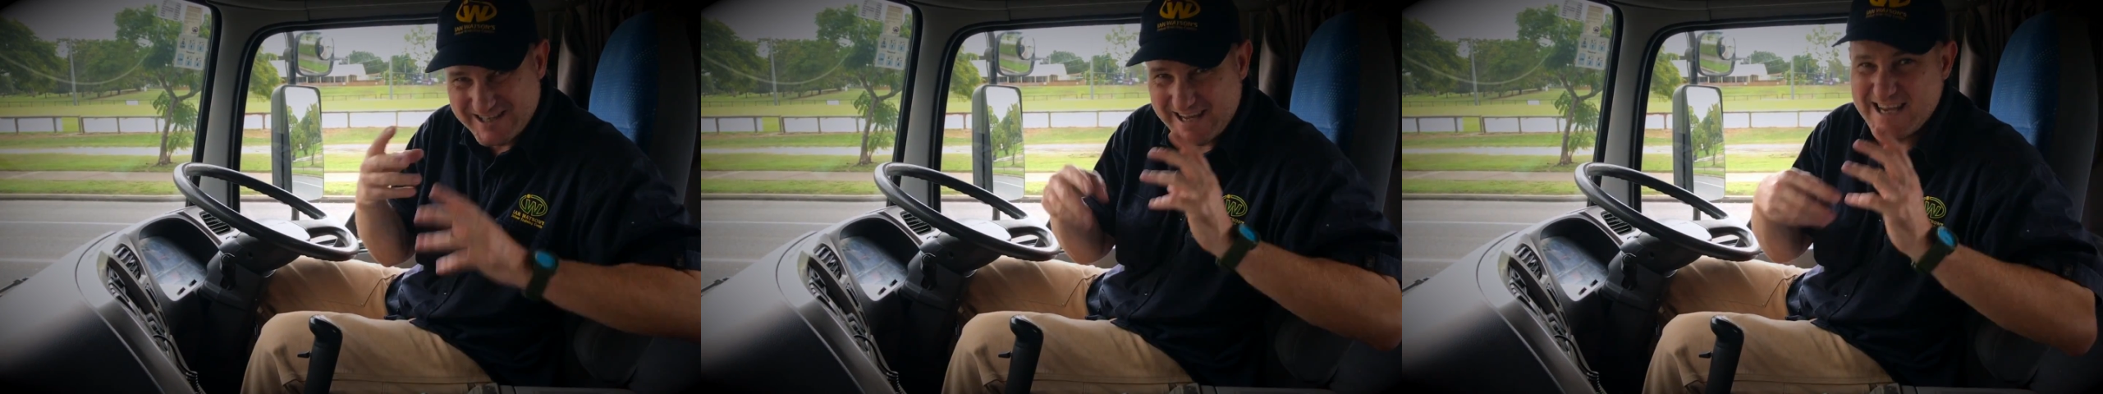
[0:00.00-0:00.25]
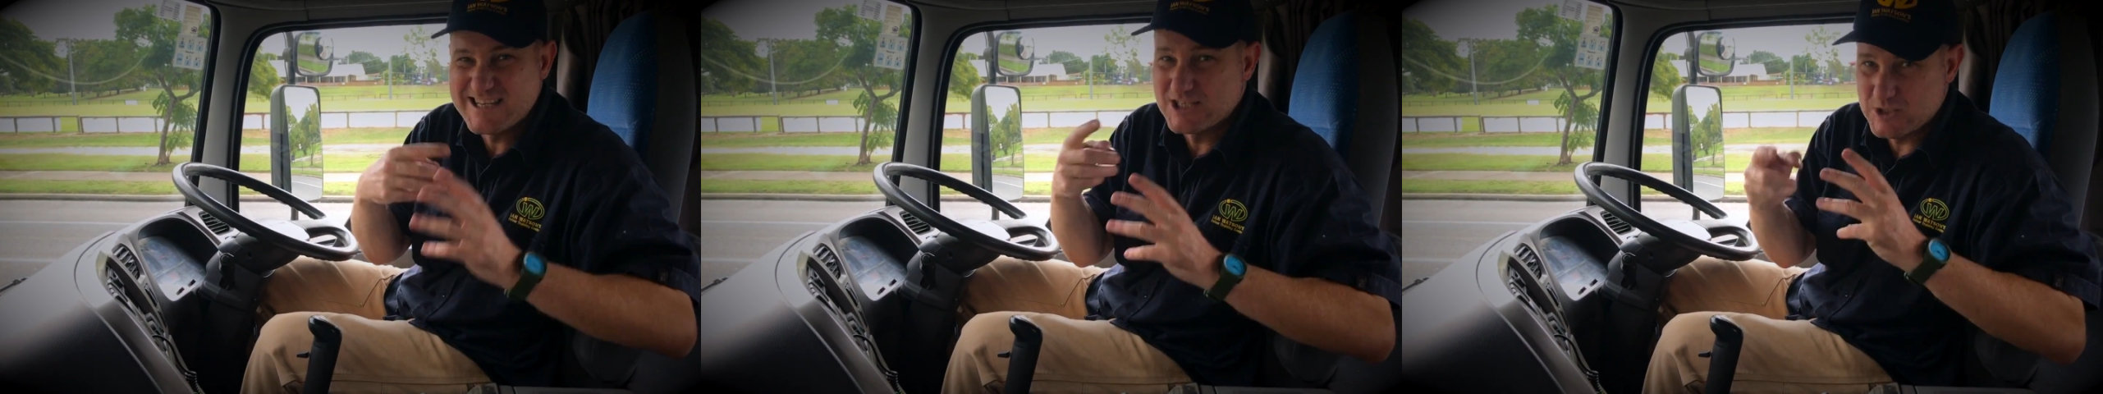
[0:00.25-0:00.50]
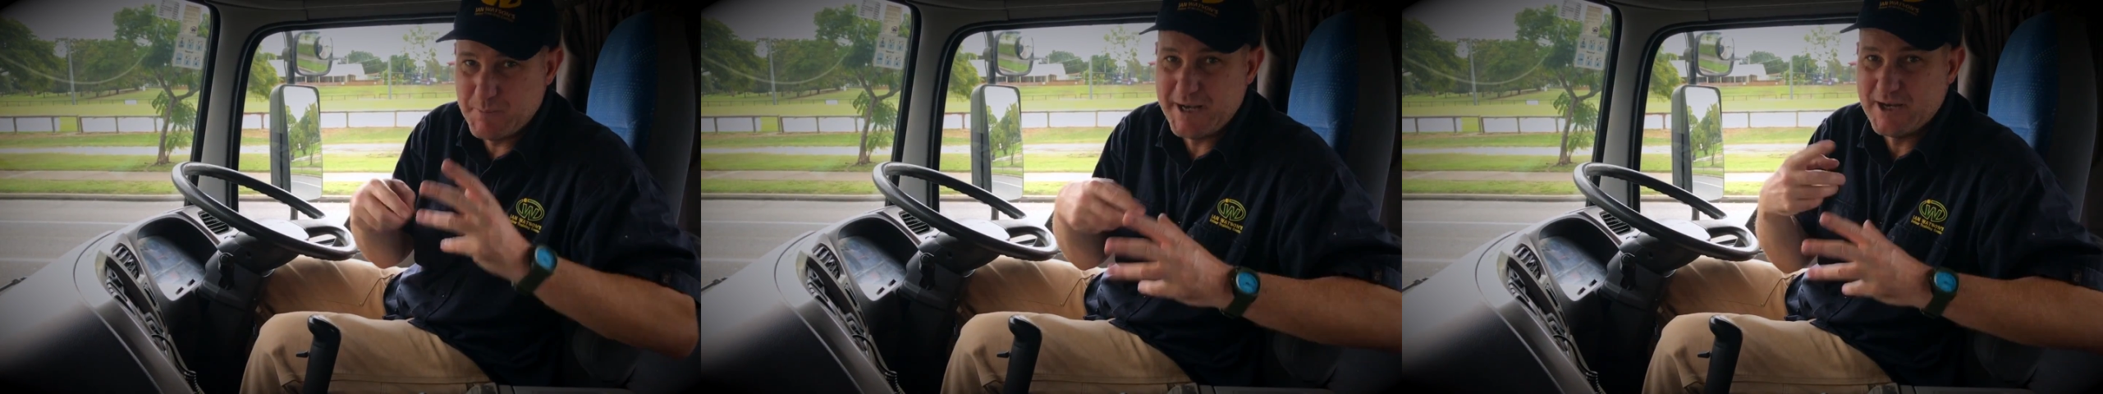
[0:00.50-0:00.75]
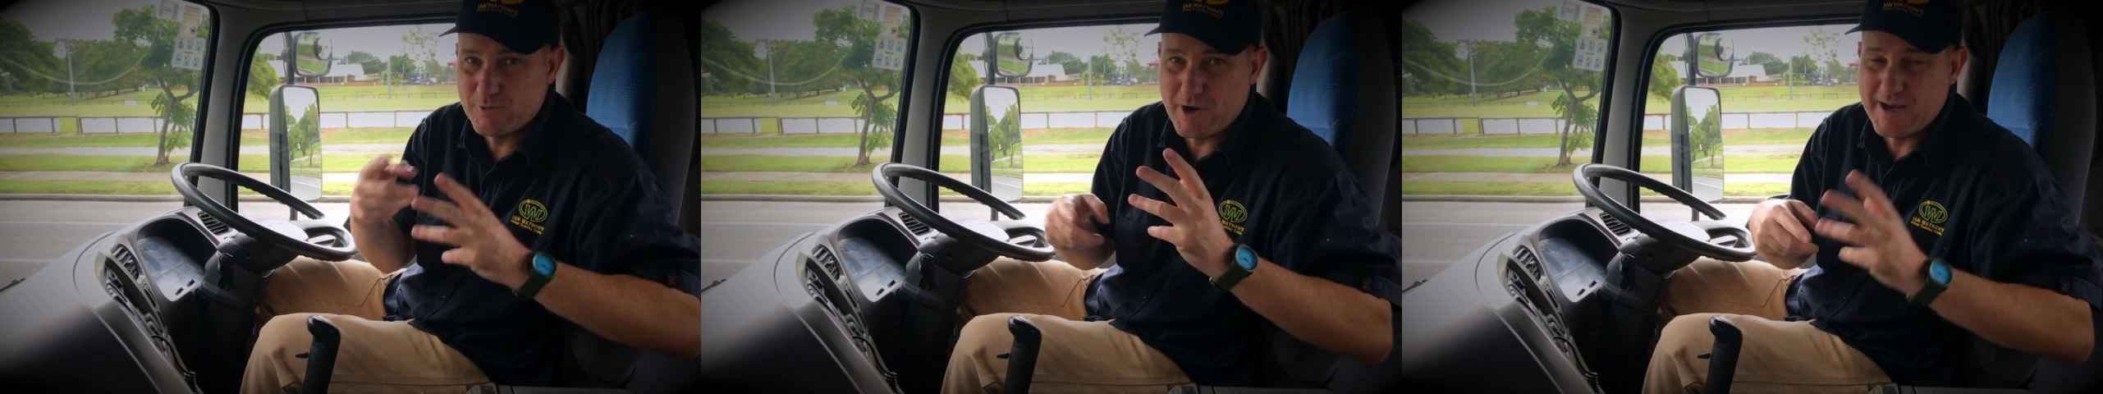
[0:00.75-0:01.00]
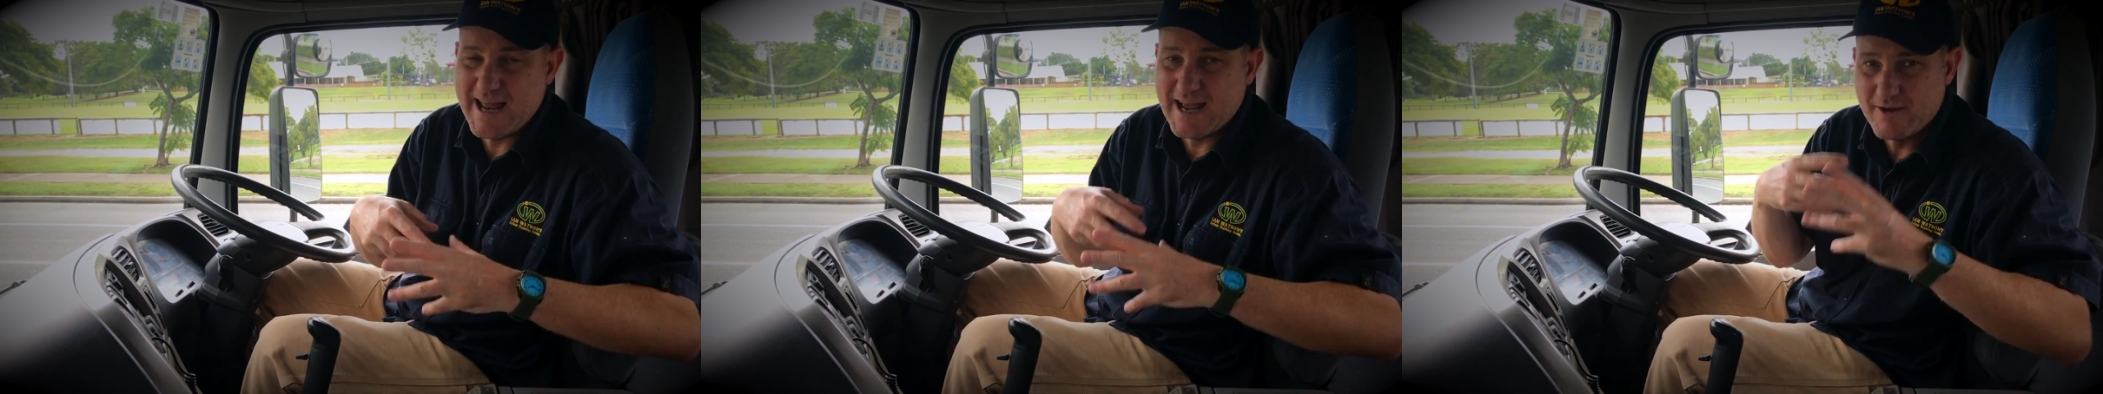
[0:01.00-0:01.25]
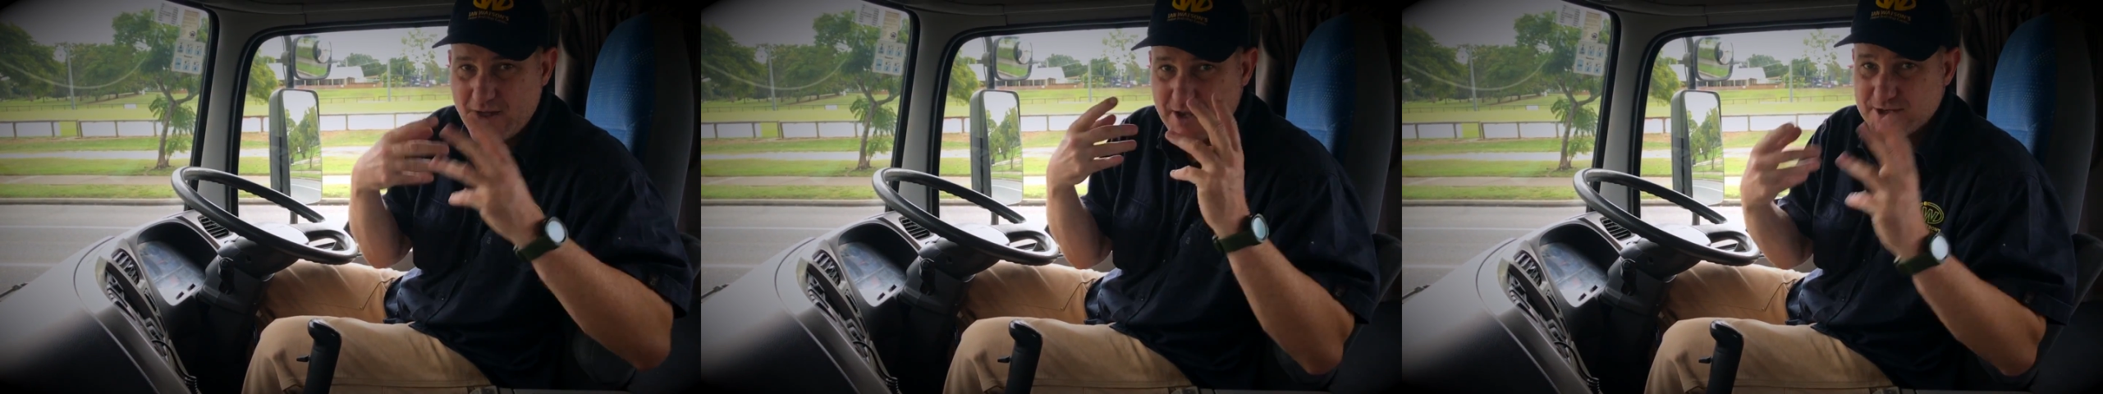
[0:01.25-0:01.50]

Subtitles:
the gears are spinning right now.